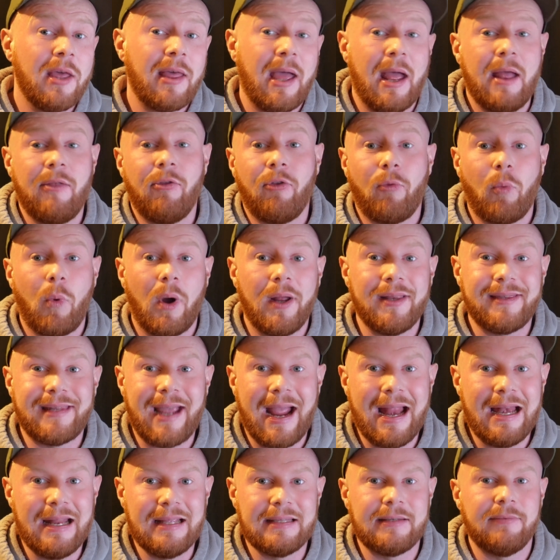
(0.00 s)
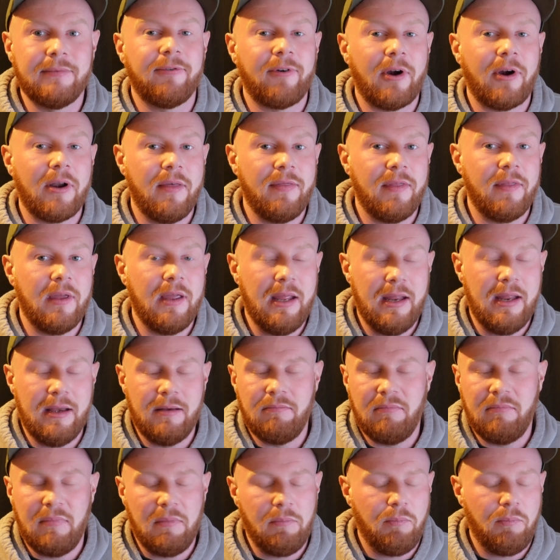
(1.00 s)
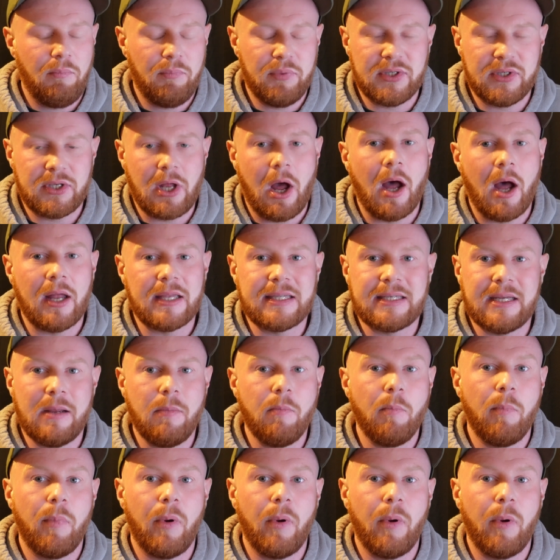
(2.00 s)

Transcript: hence why Daly's in front in starting.